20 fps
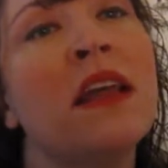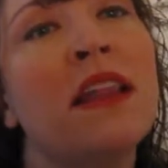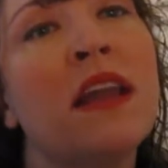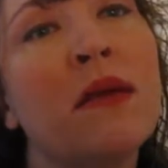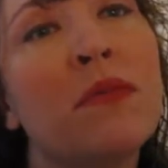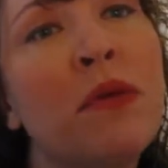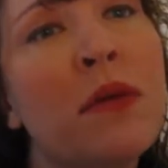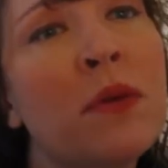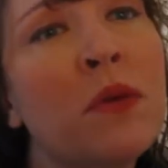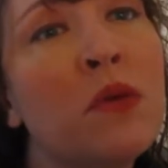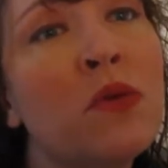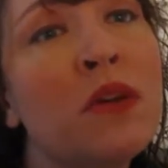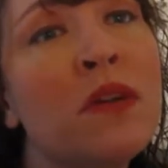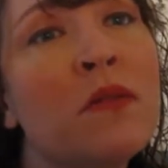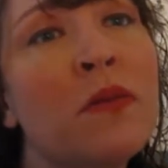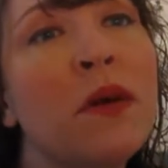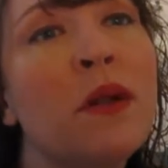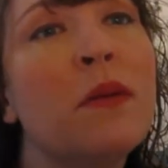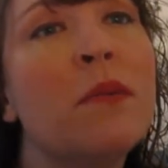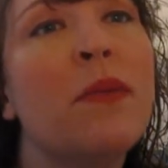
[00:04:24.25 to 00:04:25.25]
That probably would
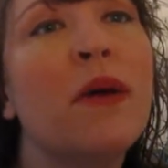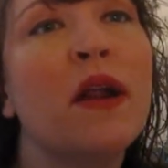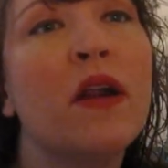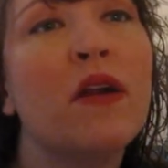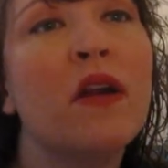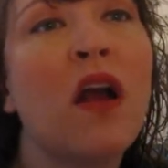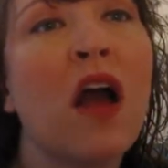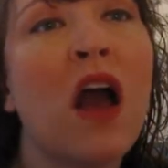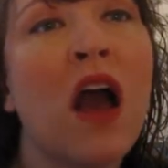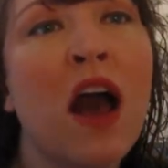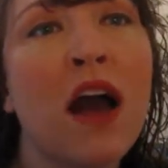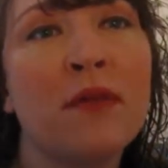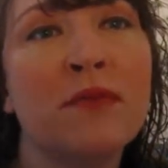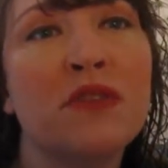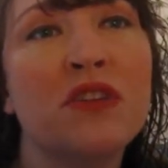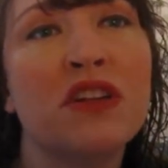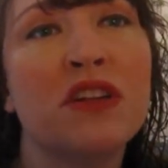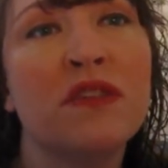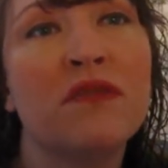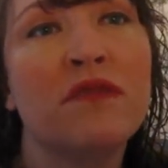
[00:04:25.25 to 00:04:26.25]
have been a better
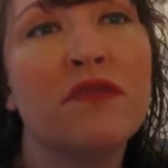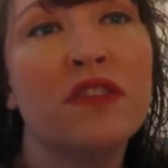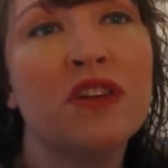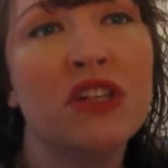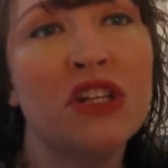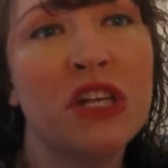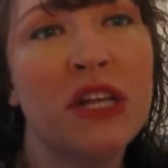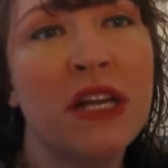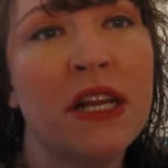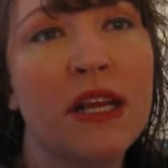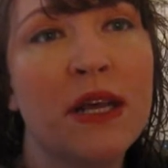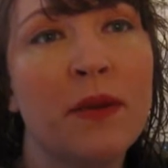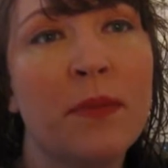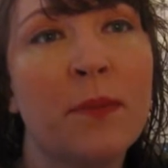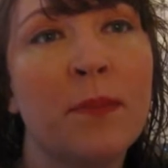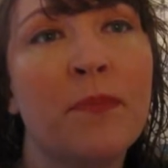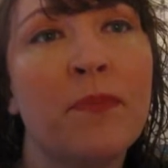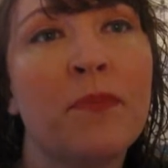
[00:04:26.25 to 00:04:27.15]
option for cheating.